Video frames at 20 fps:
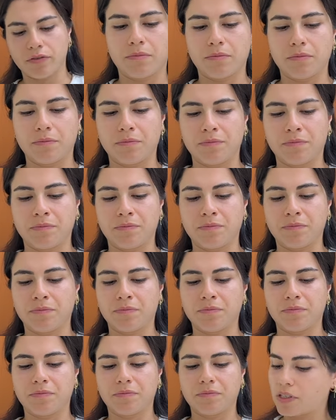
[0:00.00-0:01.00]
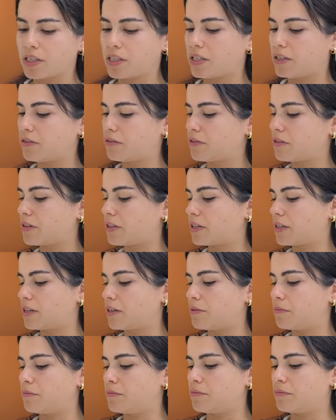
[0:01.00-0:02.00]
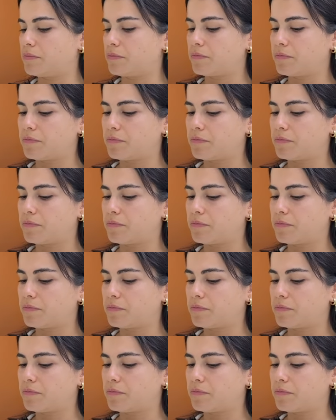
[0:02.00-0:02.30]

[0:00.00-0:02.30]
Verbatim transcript: Mm, I don't think I'm